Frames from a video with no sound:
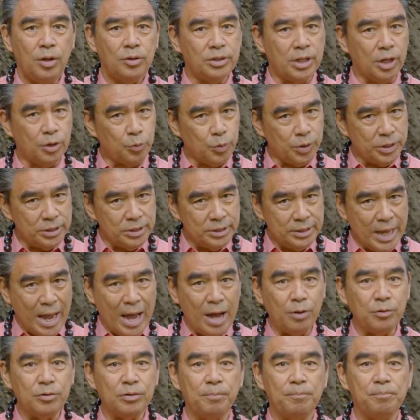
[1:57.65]
that we
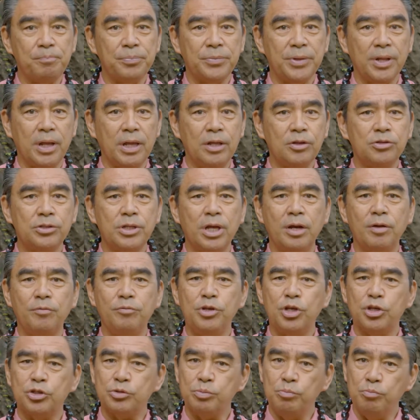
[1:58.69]
doubt instead of
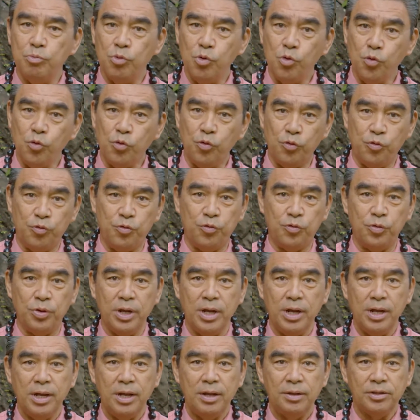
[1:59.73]
just move
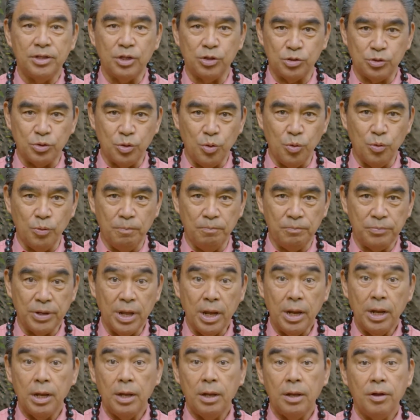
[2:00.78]
the stone.
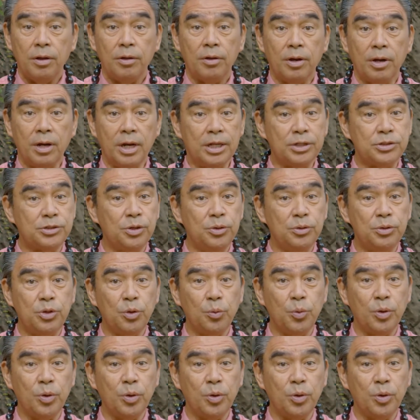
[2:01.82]
Listen to